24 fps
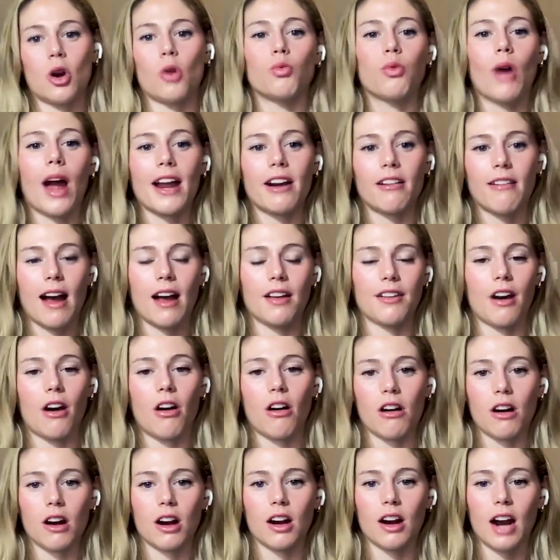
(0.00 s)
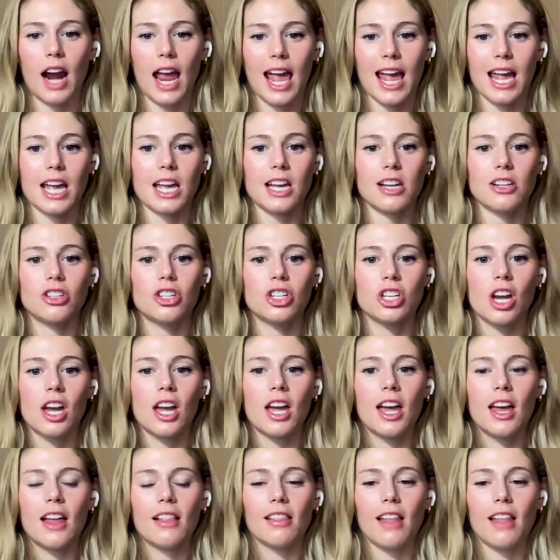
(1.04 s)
right around our age,